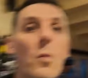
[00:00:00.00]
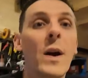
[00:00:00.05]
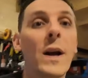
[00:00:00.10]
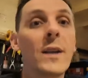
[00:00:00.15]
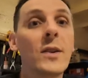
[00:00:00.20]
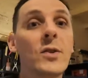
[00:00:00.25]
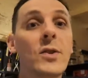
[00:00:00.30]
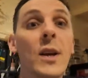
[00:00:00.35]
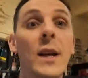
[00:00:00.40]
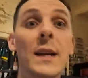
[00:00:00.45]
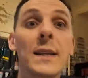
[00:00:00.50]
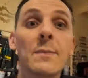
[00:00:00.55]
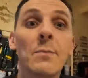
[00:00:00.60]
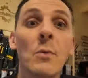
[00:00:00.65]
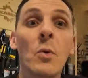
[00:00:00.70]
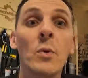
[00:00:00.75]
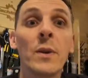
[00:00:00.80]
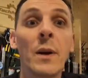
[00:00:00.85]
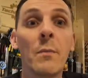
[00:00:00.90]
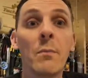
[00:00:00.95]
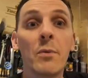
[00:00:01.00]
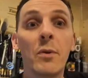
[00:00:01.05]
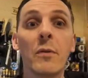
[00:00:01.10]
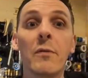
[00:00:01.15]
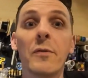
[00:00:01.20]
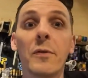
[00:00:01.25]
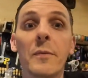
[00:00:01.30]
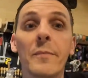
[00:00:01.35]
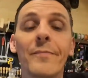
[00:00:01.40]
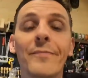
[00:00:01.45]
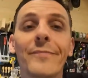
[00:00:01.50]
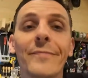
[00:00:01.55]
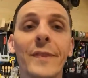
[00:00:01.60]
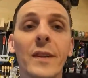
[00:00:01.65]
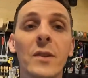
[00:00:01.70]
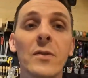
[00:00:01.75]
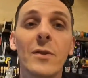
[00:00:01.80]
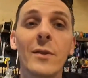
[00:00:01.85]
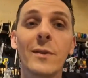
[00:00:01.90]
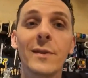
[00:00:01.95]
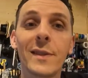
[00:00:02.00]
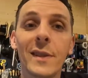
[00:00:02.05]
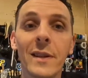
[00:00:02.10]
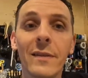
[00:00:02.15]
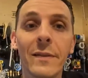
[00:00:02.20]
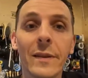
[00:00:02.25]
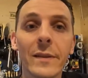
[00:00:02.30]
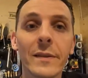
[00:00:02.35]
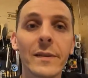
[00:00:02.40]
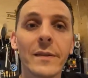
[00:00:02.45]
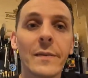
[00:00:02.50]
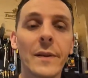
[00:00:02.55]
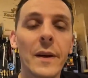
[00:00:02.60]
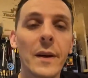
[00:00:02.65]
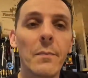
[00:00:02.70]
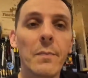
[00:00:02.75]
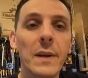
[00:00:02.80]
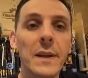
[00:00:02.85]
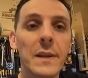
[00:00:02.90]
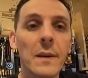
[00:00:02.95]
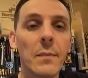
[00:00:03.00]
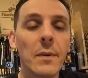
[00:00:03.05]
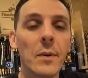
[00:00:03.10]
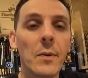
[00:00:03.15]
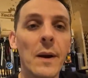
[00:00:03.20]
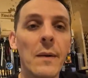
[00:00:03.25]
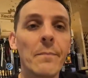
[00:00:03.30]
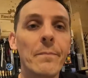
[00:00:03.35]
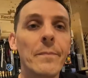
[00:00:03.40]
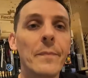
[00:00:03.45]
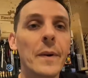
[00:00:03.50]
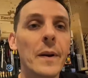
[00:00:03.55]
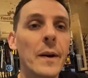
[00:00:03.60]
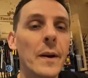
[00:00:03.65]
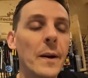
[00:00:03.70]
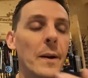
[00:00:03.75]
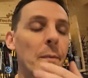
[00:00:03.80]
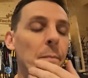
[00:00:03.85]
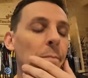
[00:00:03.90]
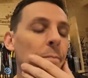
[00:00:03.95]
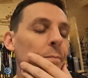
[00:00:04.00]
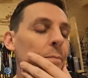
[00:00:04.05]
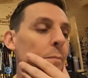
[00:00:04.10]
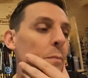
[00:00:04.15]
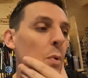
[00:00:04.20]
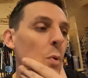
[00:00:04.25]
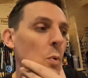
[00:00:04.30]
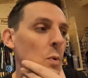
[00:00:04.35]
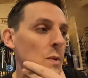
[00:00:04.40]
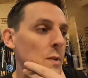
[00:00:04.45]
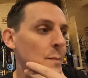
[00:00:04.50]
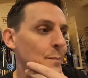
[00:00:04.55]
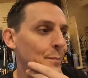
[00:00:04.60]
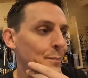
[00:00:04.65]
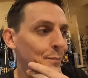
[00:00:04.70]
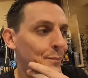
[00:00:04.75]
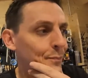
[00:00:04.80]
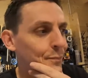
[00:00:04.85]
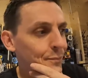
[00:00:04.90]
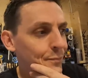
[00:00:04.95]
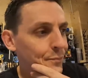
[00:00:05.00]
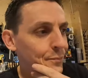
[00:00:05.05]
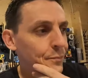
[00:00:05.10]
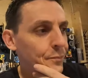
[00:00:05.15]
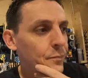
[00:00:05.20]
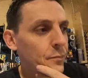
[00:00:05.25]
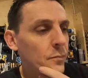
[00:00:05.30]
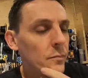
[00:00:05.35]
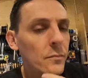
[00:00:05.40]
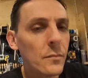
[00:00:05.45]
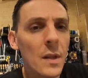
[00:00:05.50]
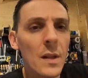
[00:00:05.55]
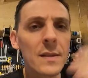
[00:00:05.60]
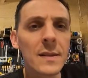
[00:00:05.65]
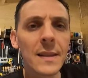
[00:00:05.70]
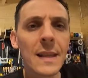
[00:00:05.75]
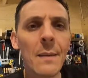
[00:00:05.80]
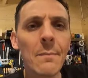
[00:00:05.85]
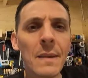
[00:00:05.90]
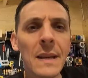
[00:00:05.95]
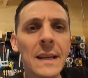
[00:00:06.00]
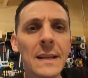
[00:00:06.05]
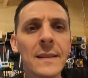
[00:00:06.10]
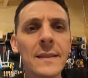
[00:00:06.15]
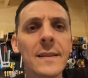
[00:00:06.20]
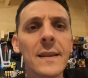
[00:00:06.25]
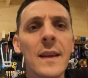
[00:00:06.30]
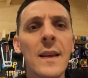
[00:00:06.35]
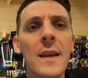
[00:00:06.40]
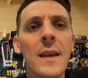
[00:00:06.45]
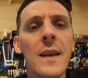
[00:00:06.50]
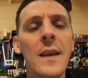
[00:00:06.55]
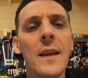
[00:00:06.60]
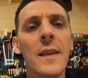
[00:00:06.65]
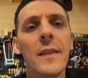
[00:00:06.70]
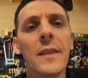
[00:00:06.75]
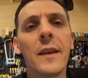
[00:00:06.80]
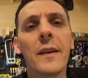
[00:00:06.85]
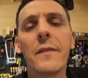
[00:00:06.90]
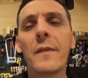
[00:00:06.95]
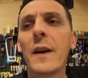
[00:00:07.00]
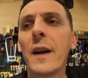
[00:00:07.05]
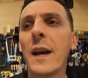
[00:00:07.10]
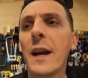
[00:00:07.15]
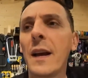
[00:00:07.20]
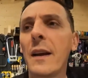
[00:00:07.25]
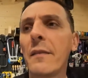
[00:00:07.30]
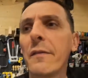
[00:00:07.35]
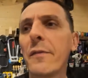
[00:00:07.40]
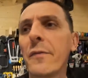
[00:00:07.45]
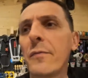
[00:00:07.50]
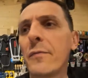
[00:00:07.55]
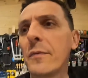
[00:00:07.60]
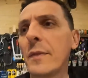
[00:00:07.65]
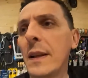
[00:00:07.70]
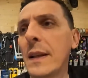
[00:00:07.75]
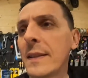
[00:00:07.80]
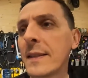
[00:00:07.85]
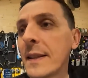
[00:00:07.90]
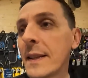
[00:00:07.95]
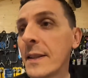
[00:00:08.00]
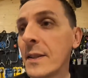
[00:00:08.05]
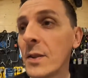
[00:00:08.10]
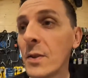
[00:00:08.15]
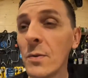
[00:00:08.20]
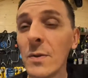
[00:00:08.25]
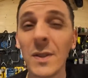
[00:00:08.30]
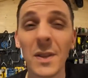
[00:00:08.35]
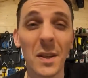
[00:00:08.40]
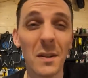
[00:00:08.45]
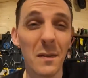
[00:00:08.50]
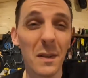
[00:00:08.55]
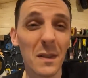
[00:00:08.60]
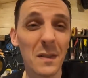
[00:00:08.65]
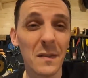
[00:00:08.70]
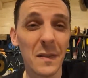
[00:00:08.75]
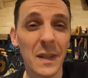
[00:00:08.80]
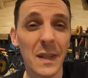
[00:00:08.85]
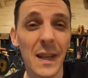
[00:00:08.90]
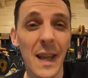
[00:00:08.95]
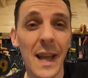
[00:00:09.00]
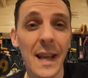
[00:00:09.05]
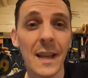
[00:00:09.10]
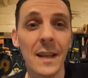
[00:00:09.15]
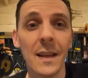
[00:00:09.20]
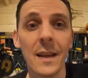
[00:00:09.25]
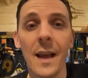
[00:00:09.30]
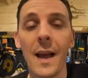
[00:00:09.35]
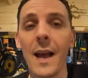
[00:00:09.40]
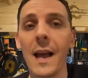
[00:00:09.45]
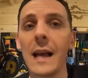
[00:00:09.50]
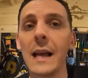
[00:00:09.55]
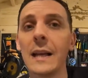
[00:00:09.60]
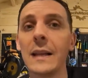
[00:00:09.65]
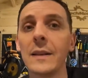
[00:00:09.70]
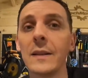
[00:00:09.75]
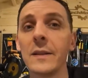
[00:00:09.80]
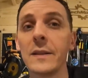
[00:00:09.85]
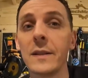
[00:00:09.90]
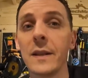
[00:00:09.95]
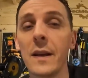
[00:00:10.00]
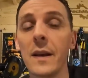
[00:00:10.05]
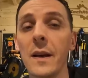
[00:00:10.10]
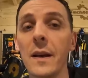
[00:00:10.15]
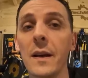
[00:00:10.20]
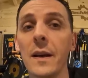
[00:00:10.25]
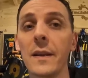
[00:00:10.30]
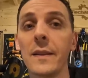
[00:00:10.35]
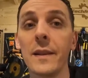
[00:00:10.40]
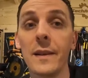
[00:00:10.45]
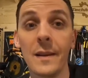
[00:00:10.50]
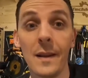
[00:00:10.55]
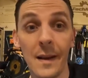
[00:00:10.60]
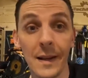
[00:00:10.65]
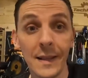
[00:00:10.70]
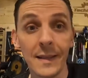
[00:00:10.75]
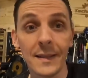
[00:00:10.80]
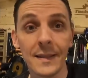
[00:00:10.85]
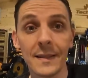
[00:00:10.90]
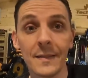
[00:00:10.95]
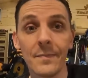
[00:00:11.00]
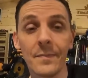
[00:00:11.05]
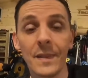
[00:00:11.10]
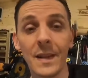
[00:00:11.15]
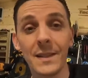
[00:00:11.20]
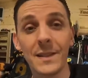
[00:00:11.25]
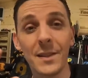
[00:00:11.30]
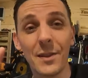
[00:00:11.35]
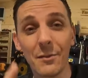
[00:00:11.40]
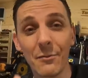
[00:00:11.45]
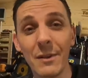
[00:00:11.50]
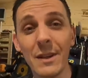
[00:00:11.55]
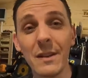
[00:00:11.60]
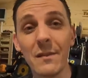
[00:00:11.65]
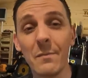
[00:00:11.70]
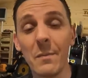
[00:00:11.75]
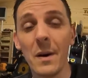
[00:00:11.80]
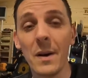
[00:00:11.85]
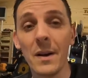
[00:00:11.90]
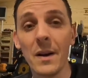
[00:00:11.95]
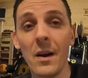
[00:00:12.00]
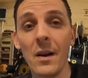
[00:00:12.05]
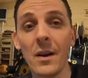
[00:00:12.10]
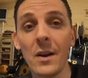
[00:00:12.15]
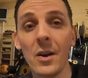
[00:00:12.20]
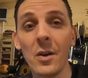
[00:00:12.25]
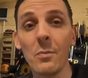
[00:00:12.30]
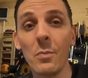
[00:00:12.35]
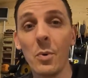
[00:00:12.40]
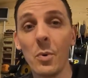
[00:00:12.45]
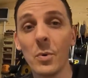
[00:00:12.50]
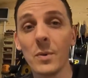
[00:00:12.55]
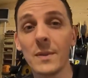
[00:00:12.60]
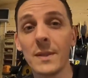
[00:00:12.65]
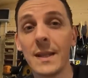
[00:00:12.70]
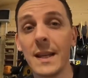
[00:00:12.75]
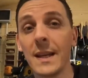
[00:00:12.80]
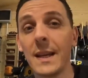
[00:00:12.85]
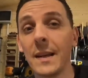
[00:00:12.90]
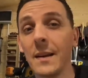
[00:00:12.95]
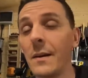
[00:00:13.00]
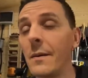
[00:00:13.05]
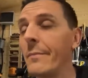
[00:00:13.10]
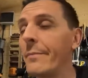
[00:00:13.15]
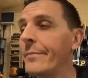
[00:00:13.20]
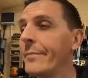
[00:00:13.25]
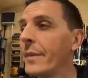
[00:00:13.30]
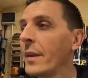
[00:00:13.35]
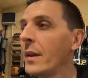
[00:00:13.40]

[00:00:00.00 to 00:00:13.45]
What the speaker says: which a small number of them control servos, PWM ports. So that means that if I have, let's say, 2 servos for the neck and the lights, that's 3 of my I/O ports taken up,